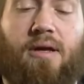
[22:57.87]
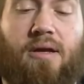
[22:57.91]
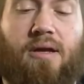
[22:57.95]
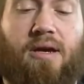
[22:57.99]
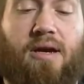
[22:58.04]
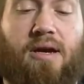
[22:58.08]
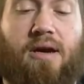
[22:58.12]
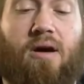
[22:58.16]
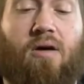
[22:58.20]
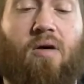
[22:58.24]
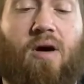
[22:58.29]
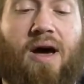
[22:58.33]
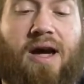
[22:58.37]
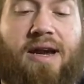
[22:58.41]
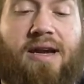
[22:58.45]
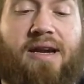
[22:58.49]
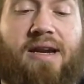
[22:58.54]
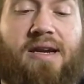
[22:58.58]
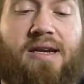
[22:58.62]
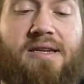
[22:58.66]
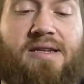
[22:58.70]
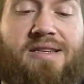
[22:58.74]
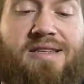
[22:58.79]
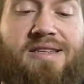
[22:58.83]
You know, I
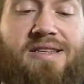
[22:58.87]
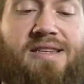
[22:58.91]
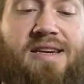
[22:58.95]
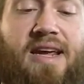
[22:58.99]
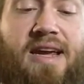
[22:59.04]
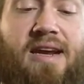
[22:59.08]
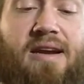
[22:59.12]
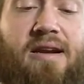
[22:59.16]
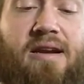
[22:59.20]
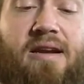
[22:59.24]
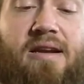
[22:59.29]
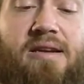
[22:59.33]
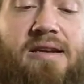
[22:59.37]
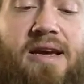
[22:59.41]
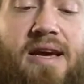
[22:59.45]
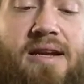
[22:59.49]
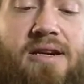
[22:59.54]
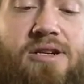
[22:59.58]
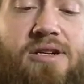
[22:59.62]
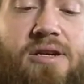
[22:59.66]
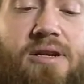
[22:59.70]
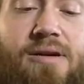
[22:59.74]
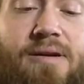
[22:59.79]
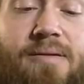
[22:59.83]
need it to stand at
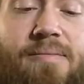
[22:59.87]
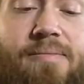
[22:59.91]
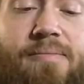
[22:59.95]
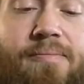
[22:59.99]
attention.